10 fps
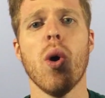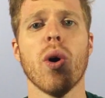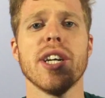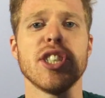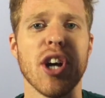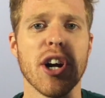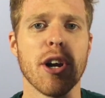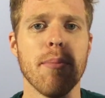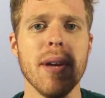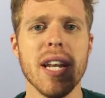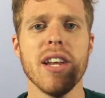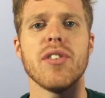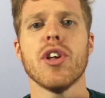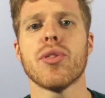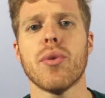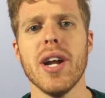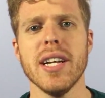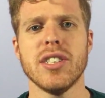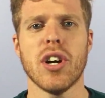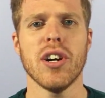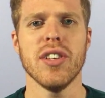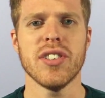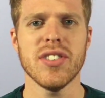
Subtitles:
or a Sawyer Mini, the threads are the